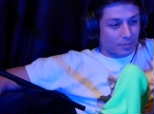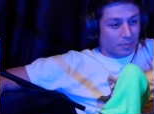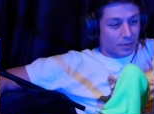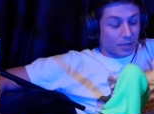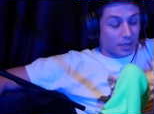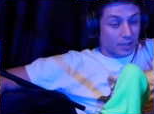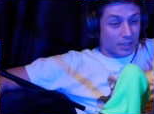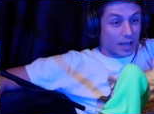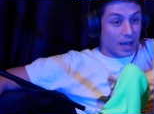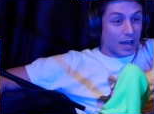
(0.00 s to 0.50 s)

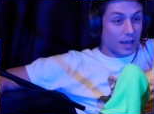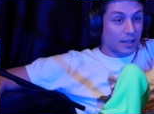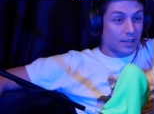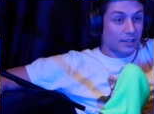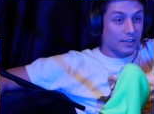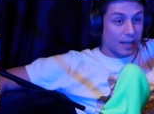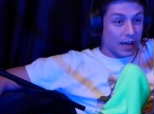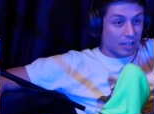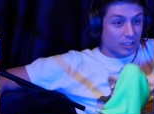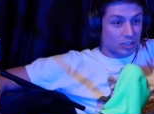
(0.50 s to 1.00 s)
But yeah,
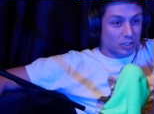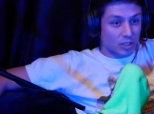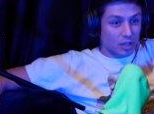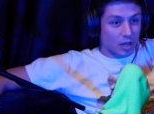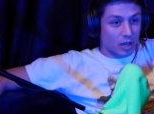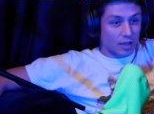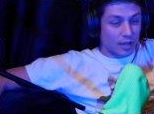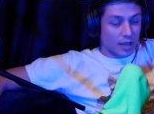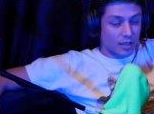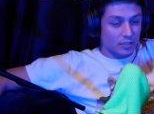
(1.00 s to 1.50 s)
that
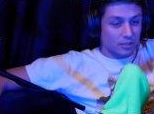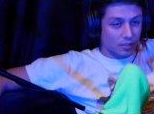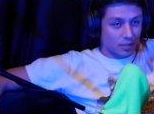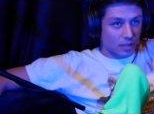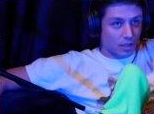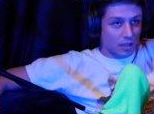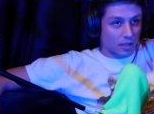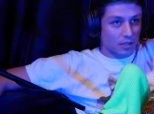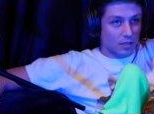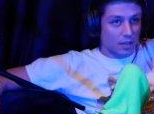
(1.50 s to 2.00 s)
song and
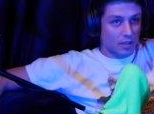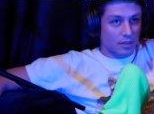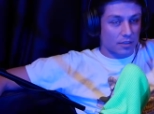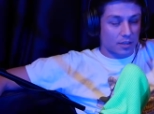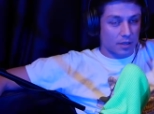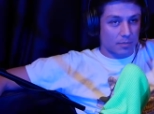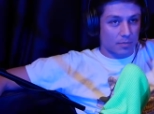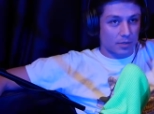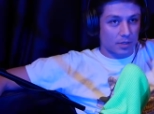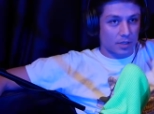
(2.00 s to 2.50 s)
and I, I
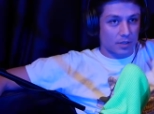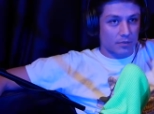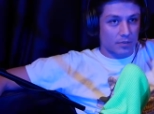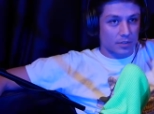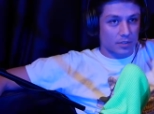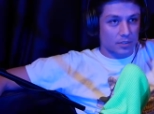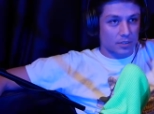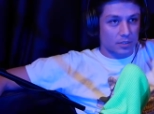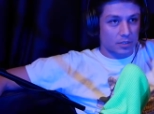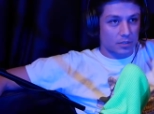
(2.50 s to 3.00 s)
believe
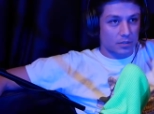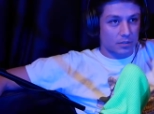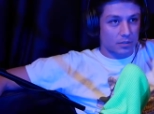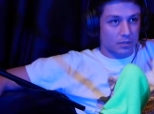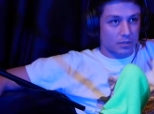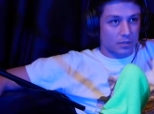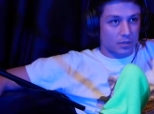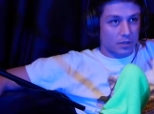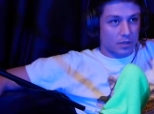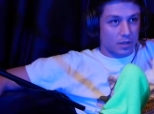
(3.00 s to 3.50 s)
it's,
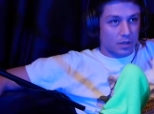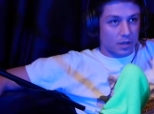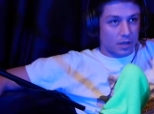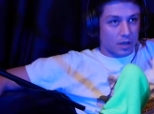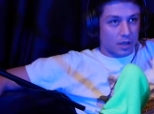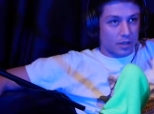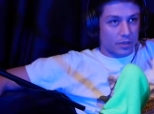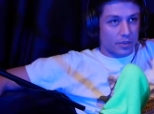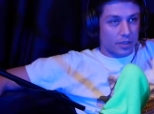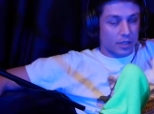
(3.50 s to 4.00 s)

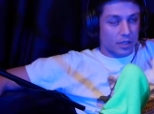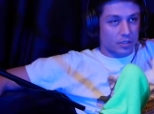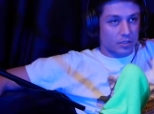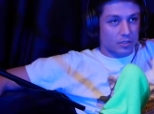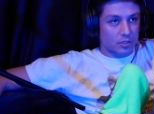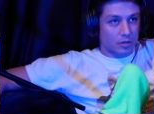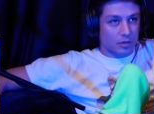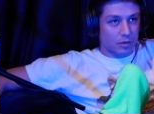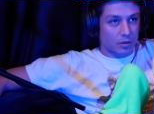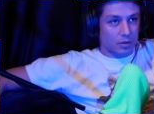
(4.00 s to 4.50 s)
I think it's
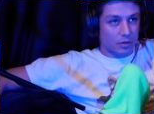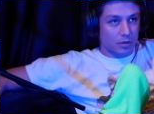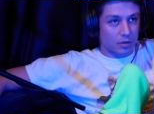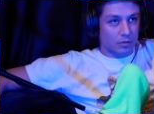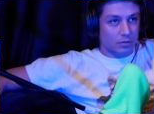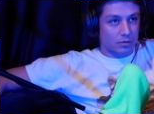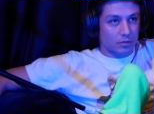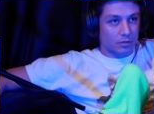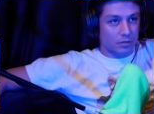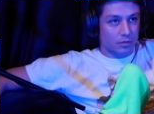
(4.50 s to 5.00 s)

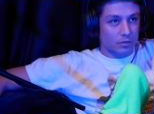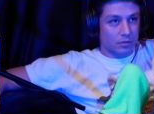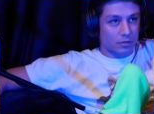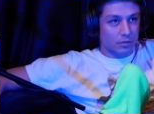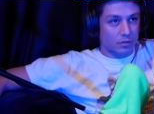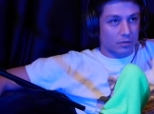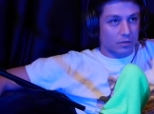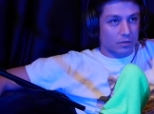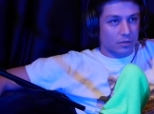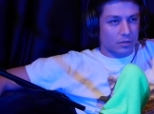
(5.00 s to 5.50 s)
called,
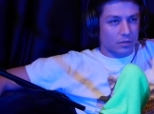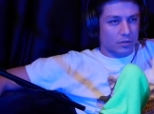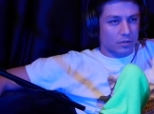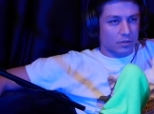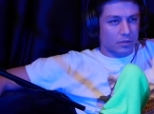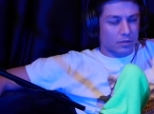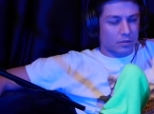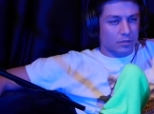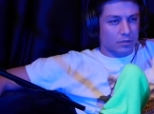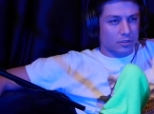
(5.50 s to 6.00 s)

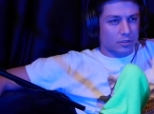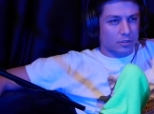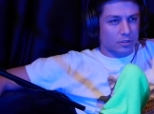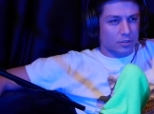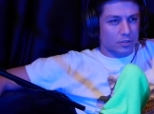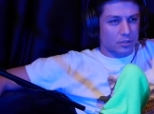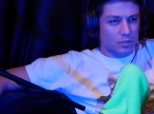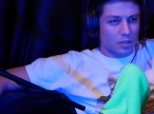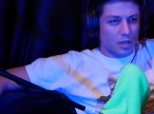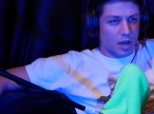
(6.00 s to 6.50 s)

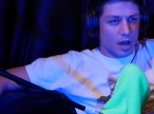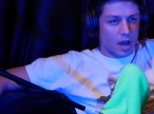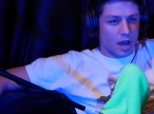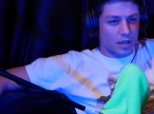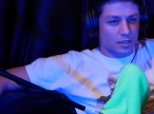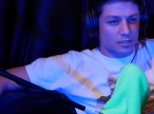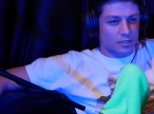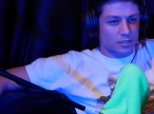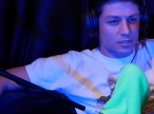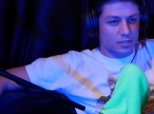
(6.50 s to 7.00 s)

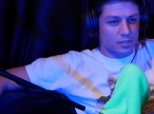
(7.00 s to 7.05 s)
Snot.